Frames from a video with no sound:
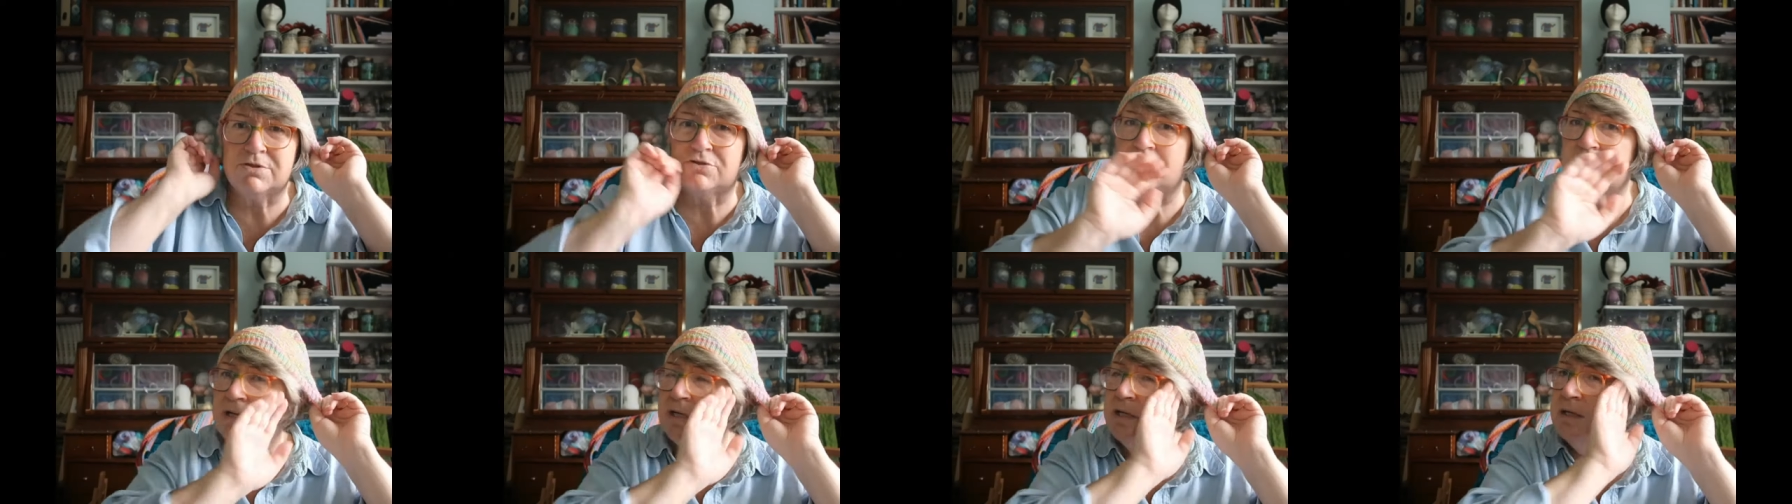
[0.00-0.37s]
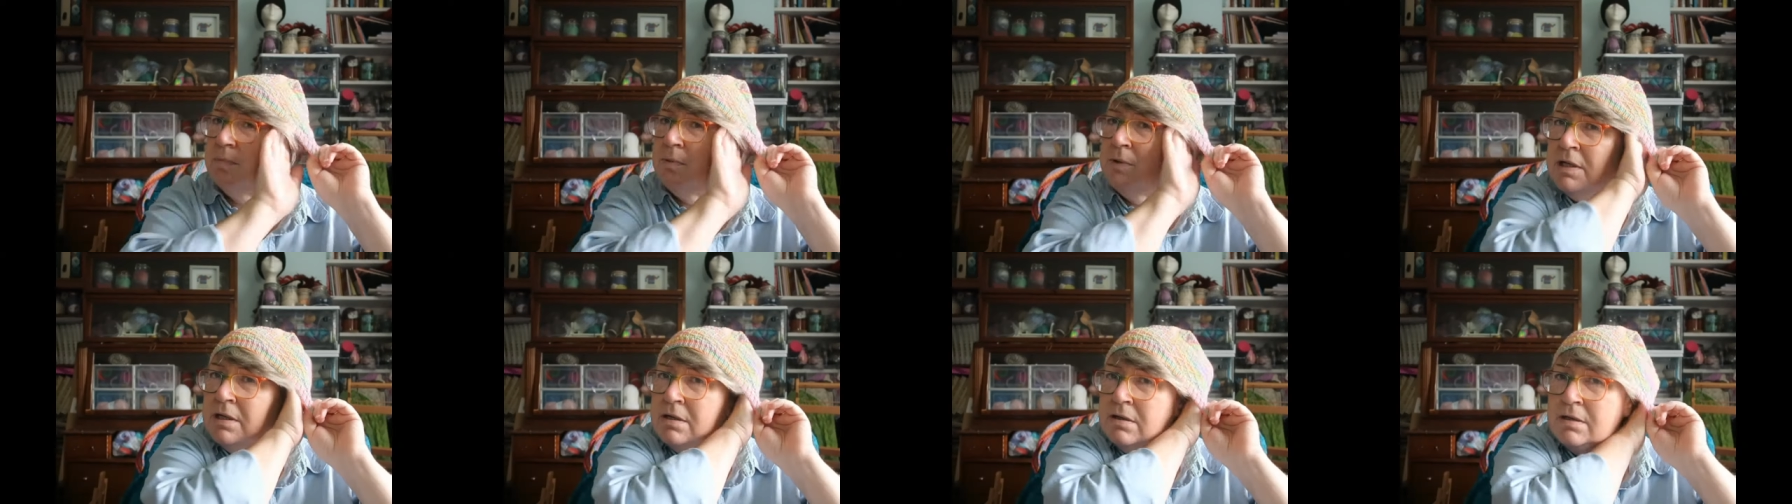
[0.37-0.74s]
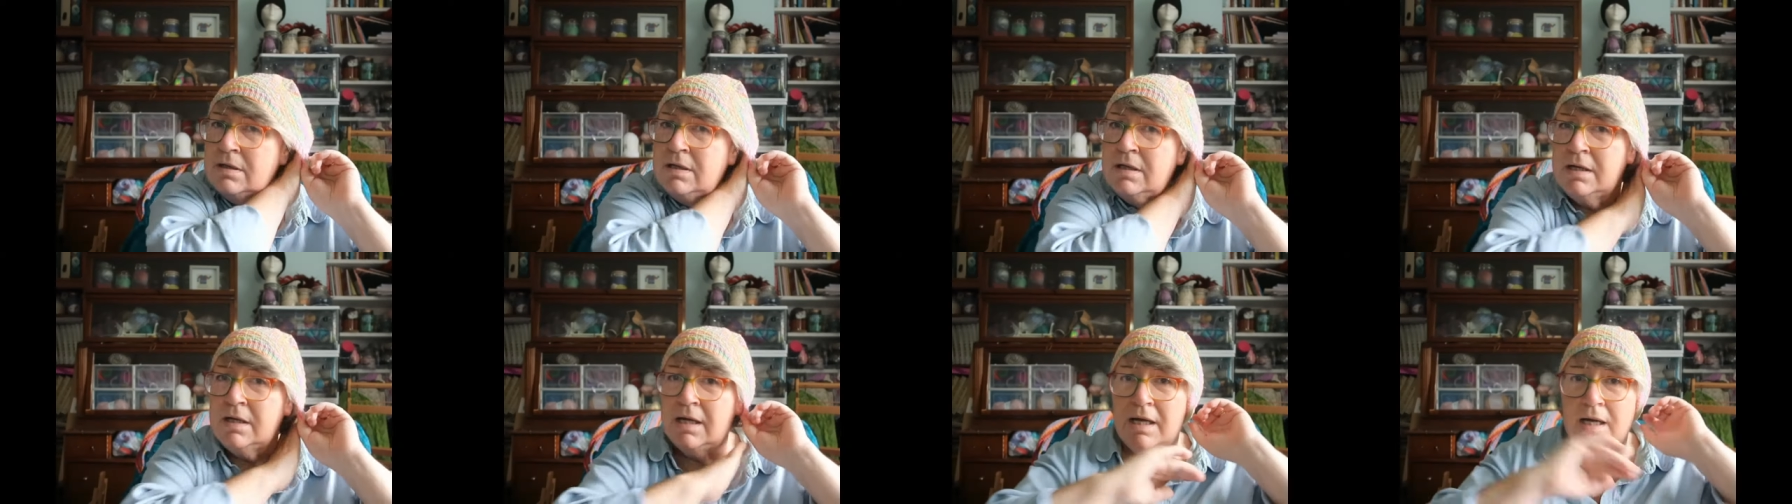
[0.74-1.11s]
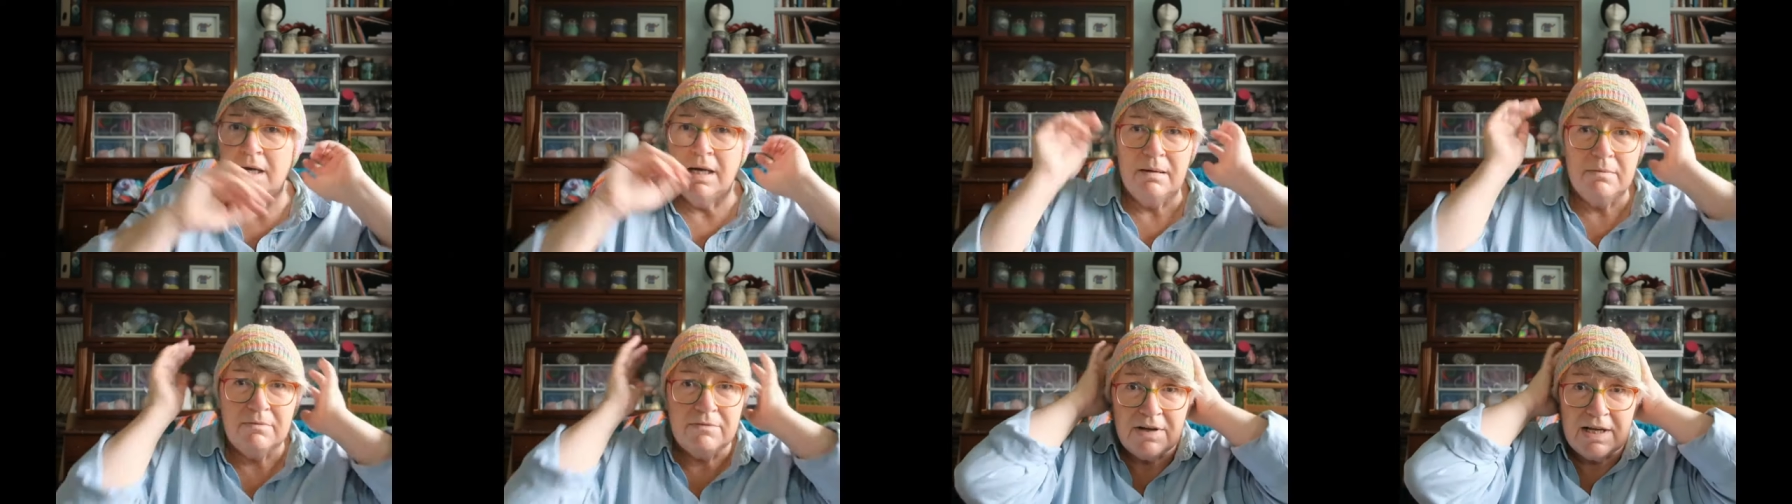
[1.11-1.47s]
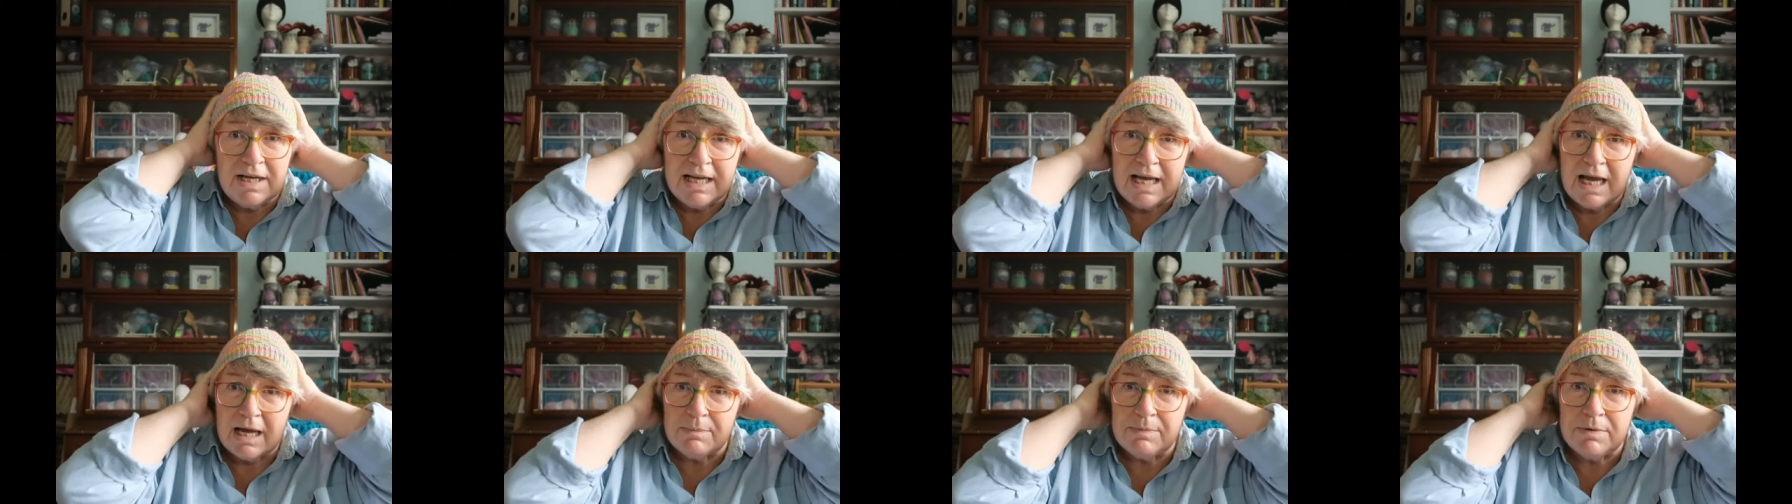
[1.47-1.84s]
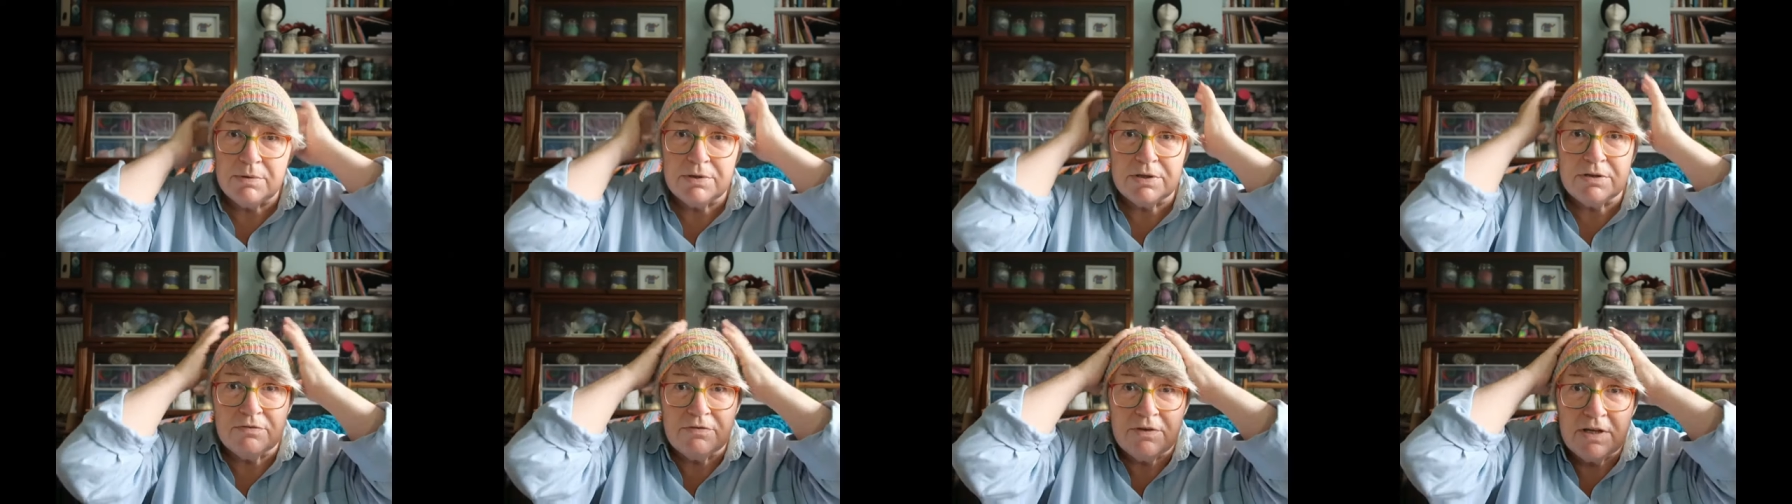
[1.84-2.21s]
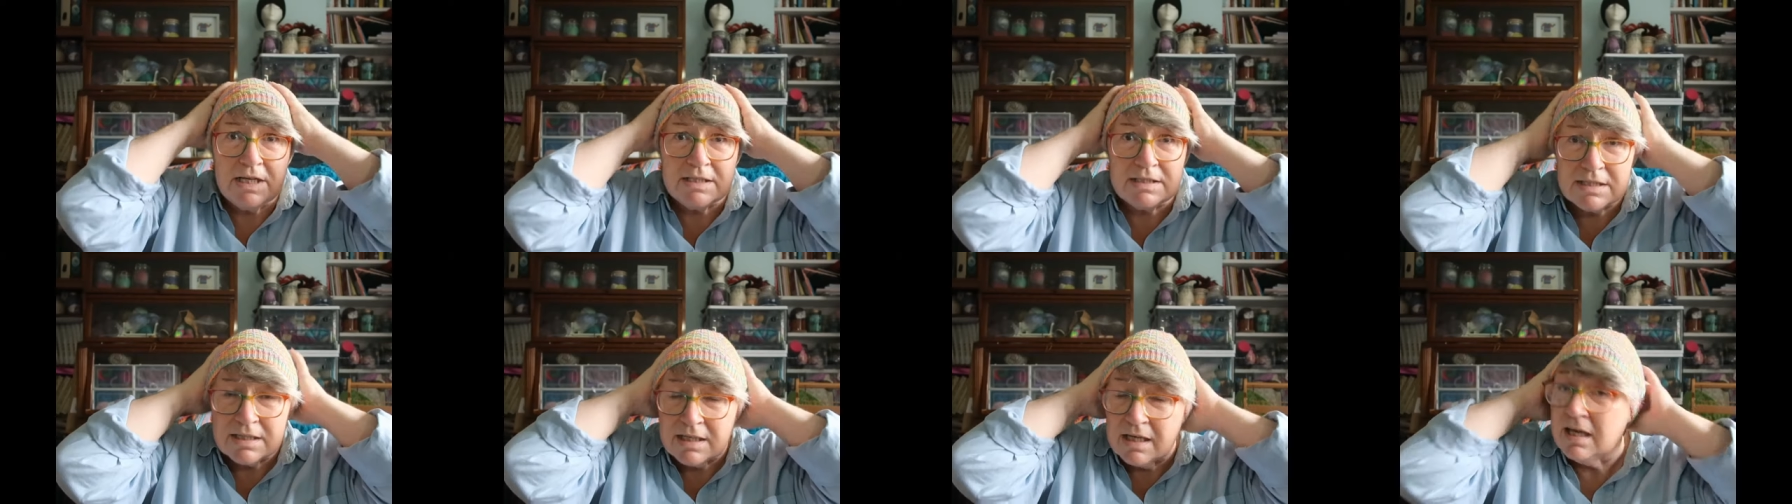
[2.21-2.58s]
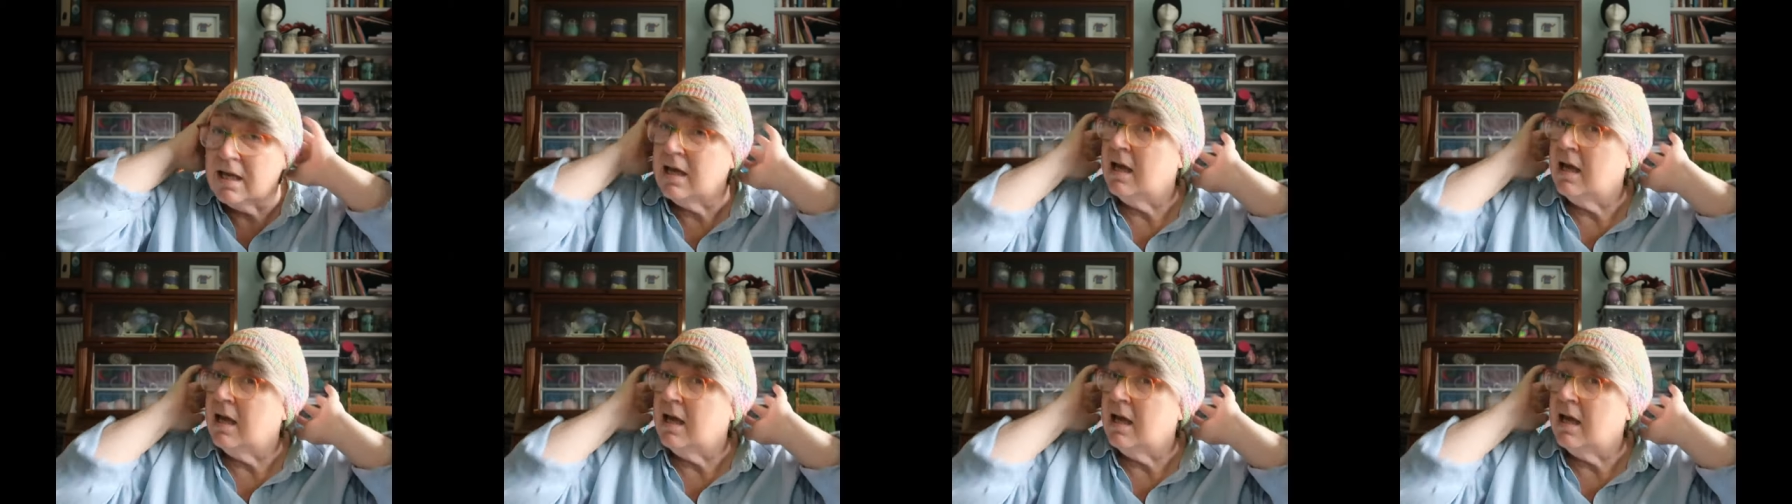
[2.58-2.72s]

struggling to put it on. I'm fairly happy with the fit.